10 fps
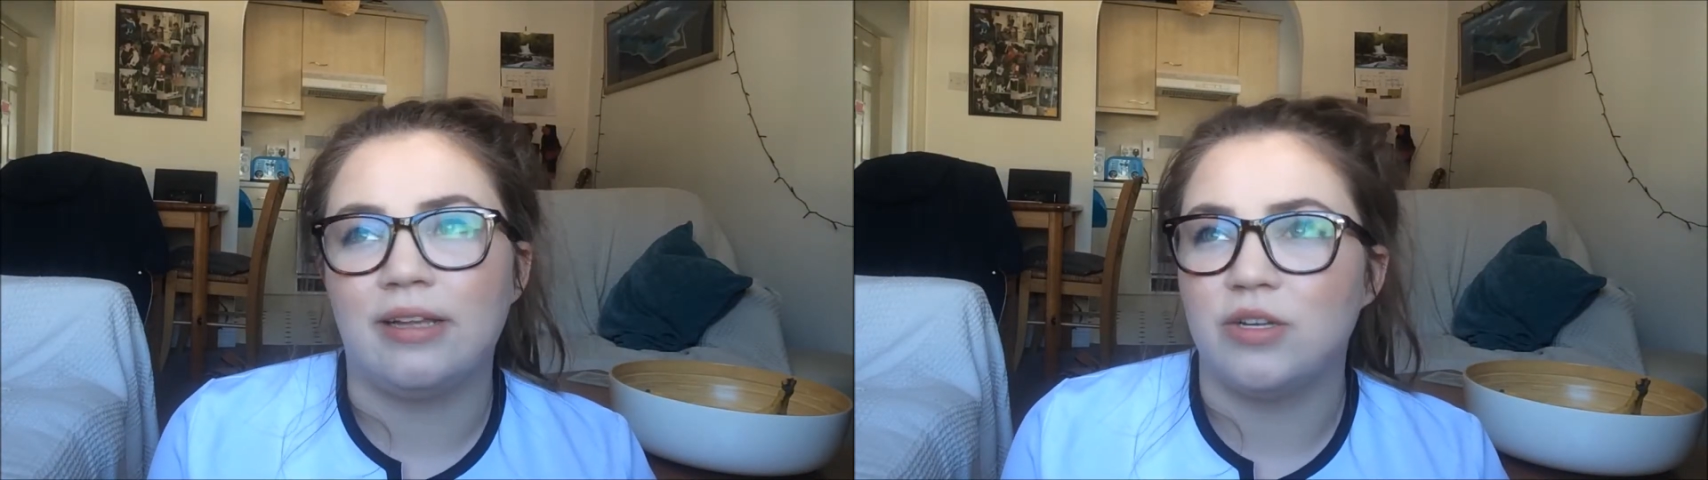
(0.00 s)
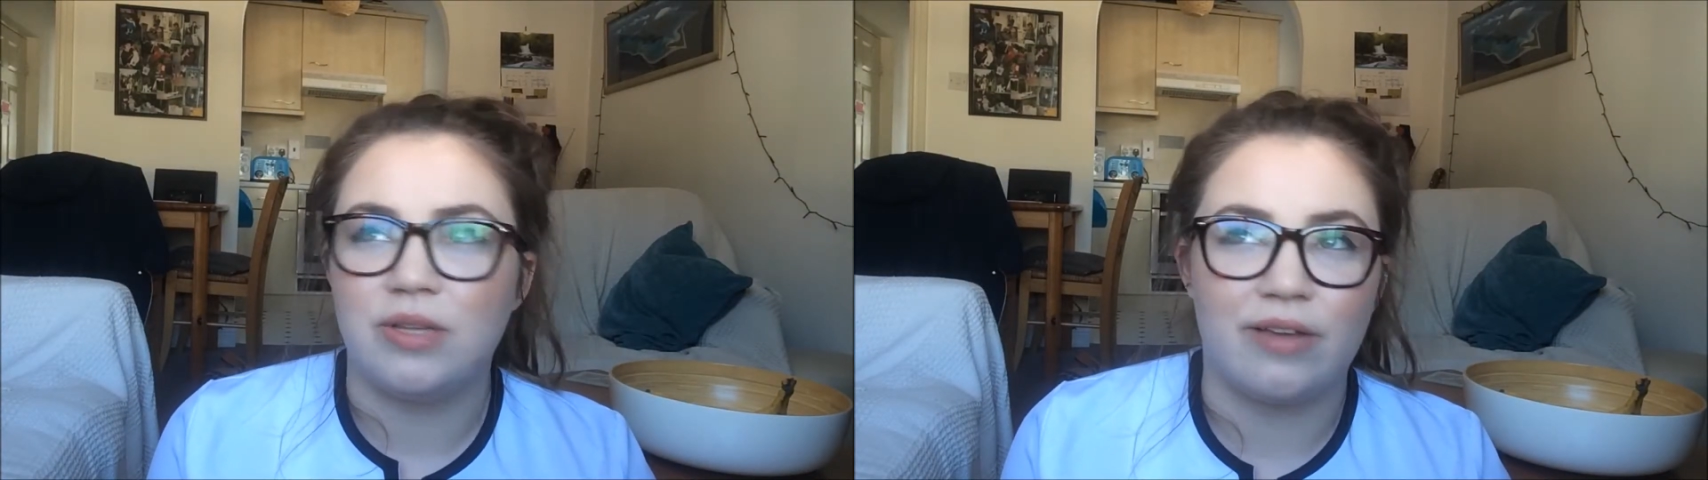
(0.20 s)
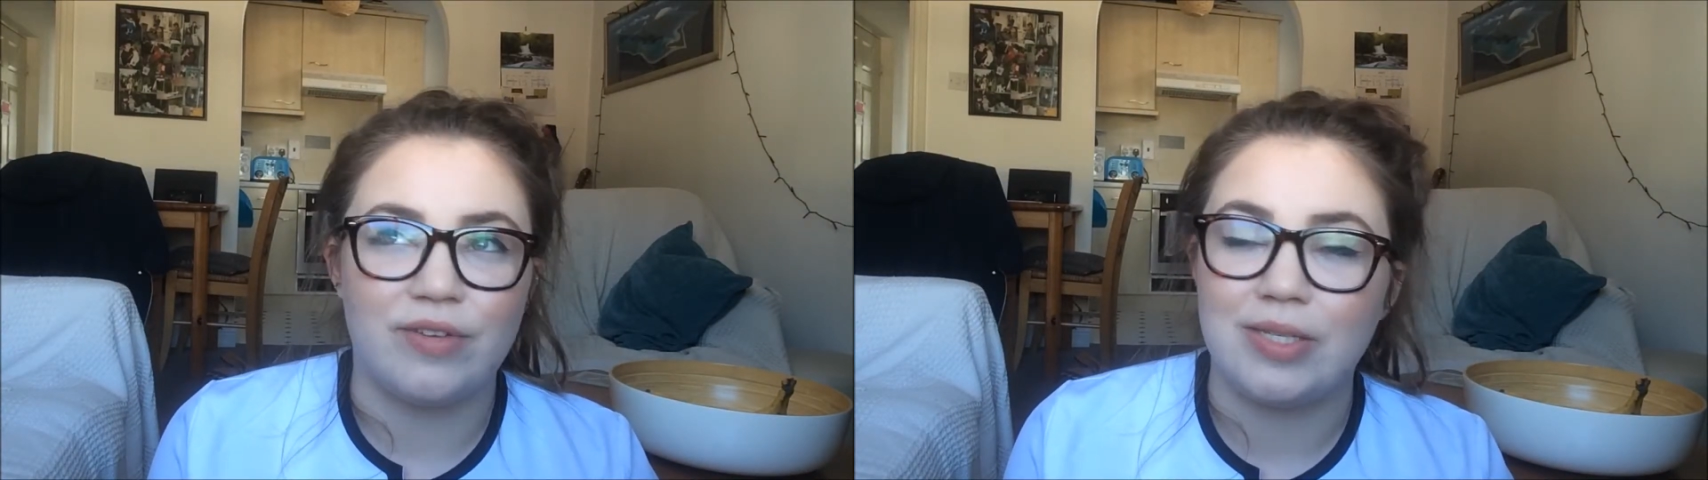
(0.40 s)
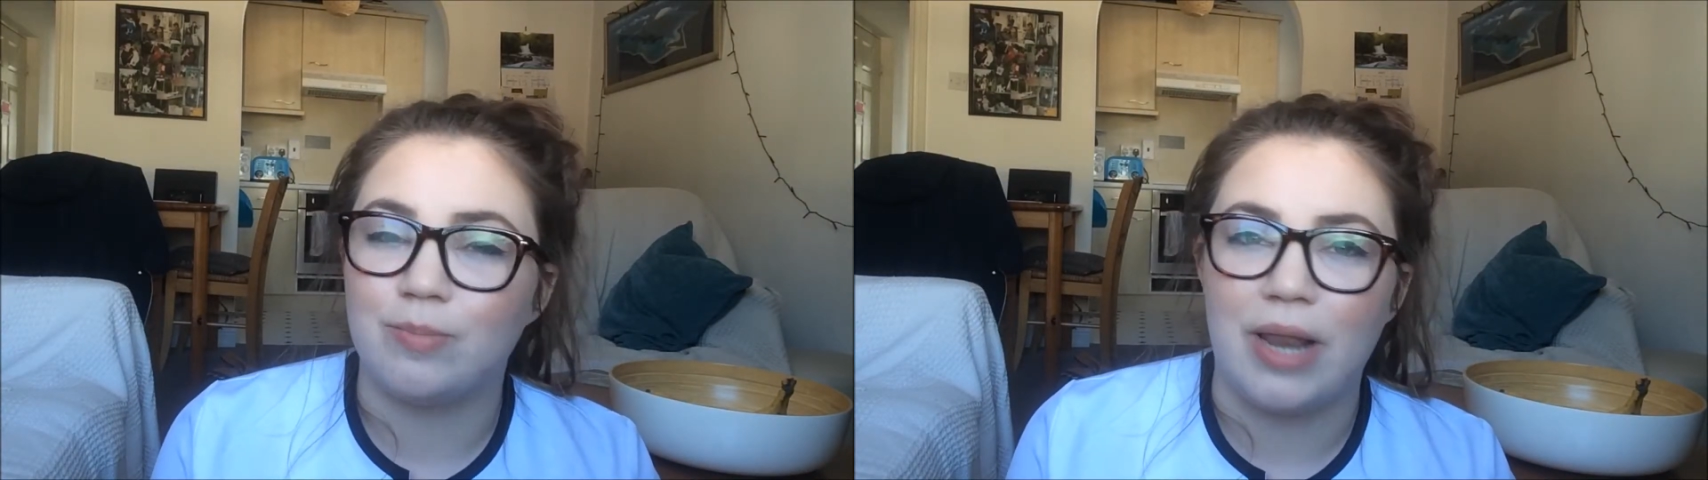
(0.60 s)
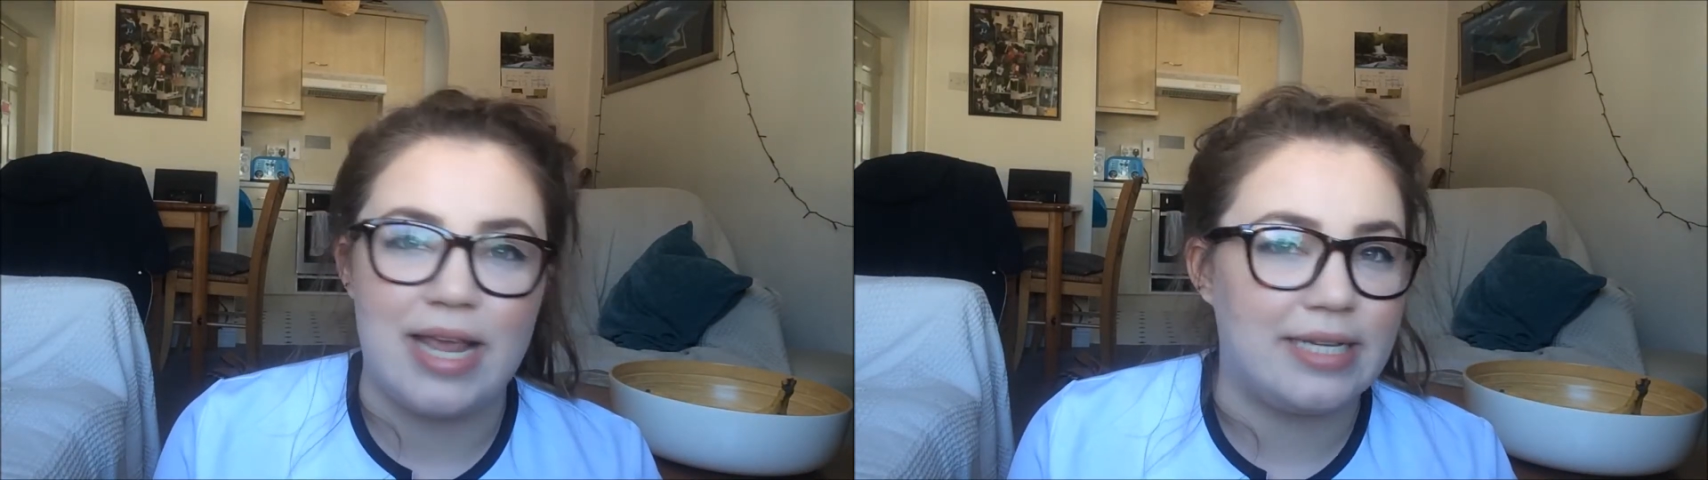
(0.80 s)
I don't think I've
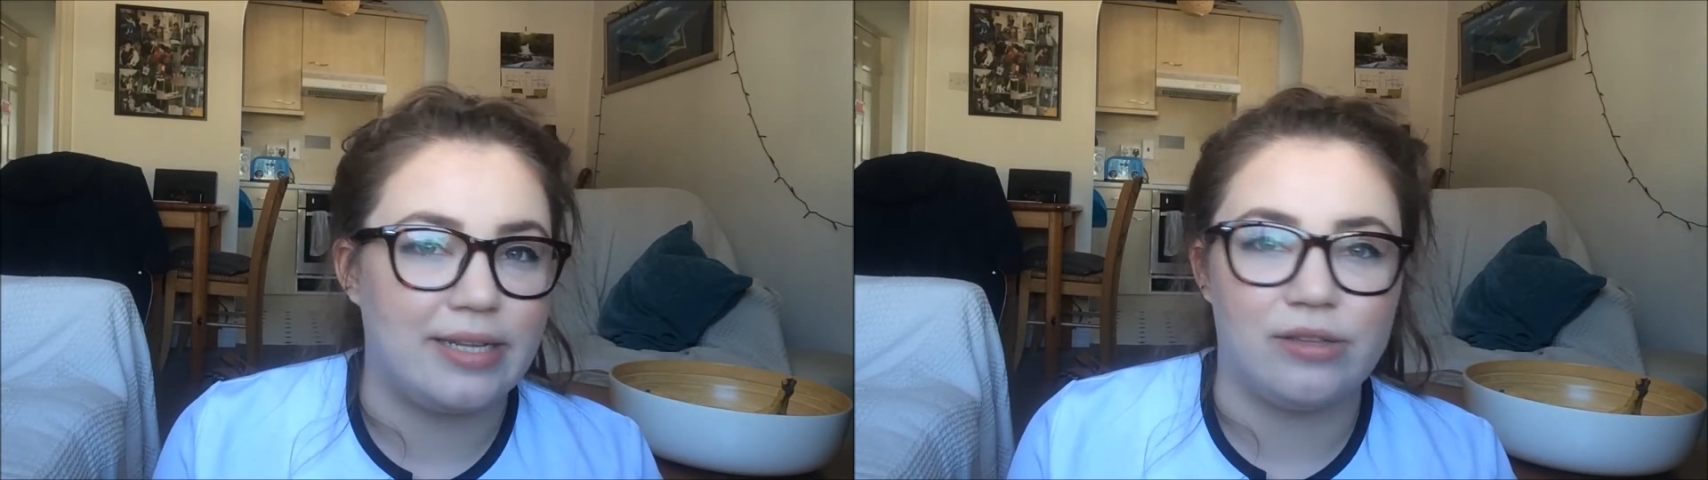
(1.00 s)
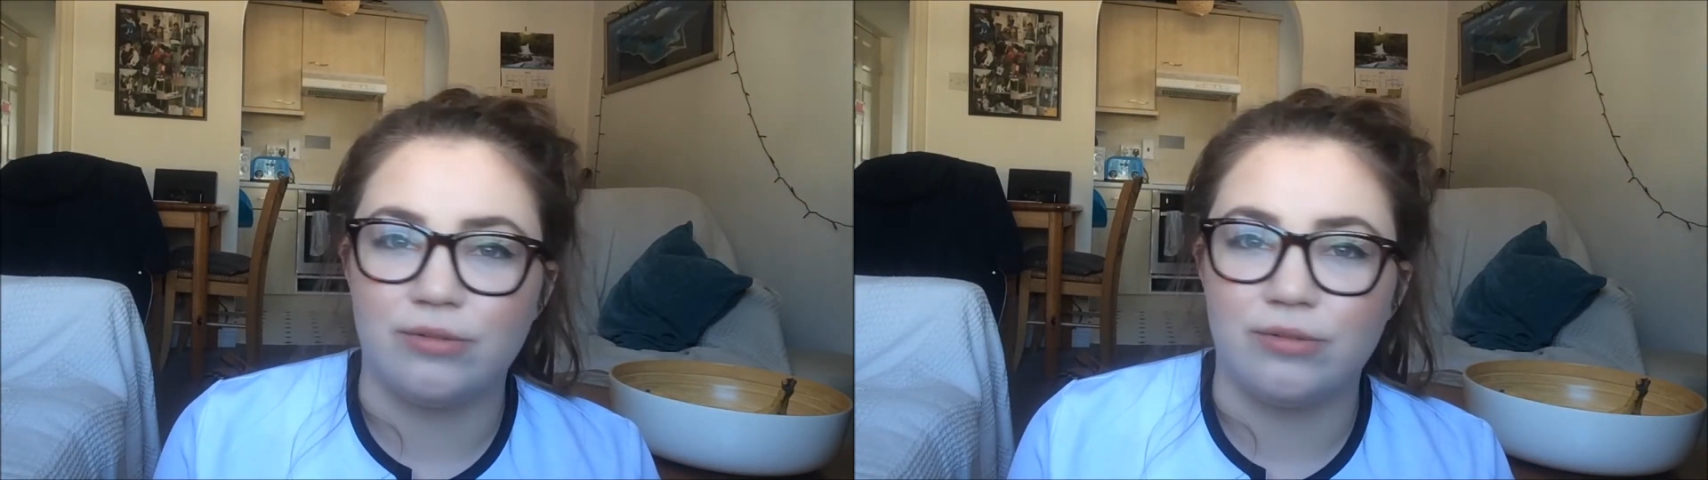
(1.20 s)
explained it